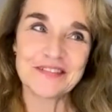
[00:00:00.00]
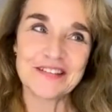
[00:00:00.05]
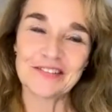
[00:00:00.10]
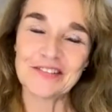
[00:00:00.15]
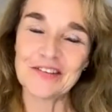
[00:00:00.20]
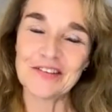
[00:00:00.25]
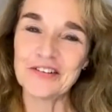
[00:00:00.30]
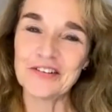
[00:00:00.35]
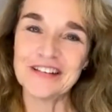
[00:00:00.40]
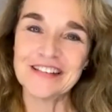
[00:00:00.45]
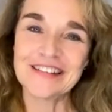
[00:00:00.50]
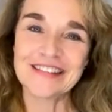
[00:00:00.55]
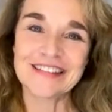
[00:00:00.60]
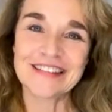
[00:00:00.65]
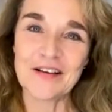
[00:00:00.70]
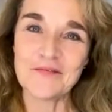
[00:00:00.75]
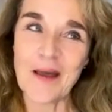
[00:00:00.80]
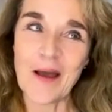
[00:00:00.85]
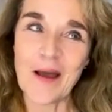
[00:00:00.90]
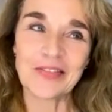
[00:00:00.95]
to
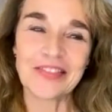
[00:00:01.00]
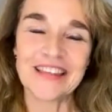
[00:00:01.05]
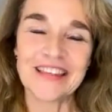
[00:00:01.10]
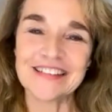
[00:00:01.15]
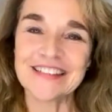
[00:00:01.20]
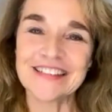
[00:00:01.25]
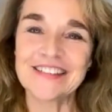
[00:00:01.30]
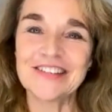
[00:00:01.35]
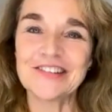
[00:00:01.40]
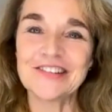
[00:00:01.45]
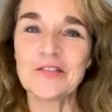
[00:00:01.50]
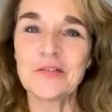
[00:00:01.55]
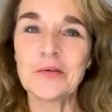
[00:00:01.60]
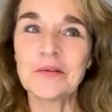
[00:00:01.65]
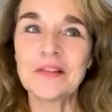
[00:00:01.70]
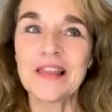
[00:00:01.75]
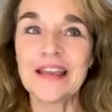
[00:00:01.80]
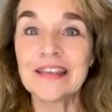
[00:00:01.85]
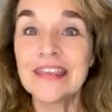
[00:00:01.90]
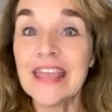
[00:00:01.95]
Lawrence about this too. We
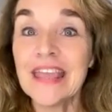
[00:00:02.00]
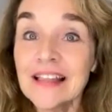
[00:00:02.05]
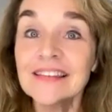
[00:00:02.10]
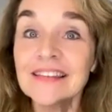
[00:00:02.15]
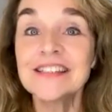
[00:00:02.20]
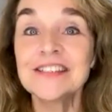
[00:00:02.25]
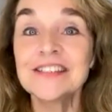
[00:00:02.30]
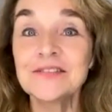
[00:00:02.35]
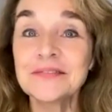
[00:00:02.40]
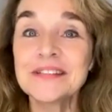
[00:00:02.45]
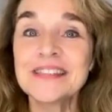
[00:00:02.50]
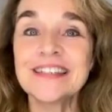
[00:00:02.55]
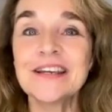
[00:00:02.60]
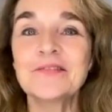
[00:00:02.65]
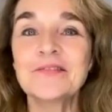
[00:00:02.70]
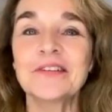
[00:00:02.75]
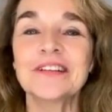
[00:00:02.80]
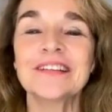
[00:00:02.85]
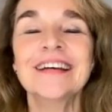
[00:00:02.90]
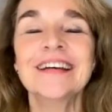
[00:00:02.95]
were like, yeah, let's do a
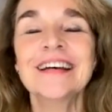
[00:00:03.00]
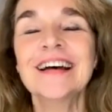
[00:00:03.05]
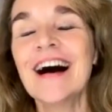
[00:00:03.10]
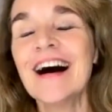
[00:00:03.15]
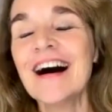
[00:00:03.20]
sequel.